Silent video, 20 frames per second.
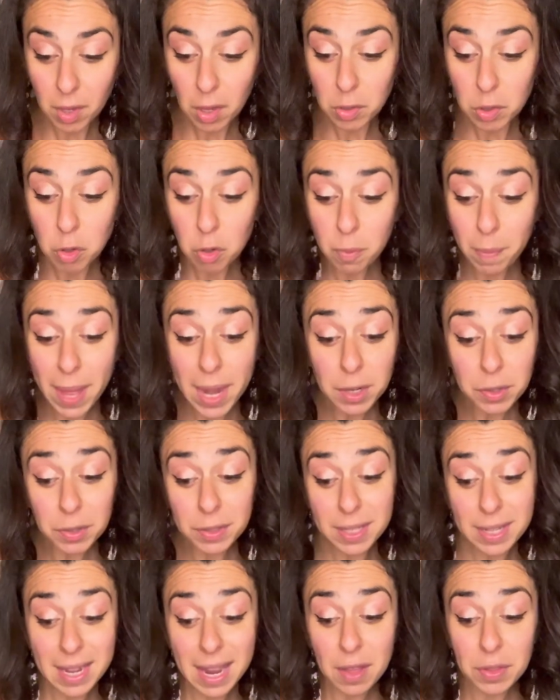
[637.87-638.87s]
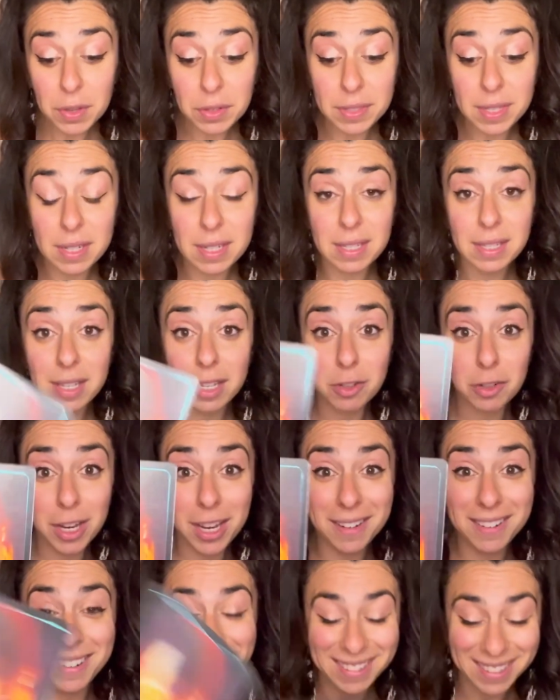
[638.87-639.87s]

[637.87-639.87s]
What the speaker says: Two of Pentacles, and now there's a decision.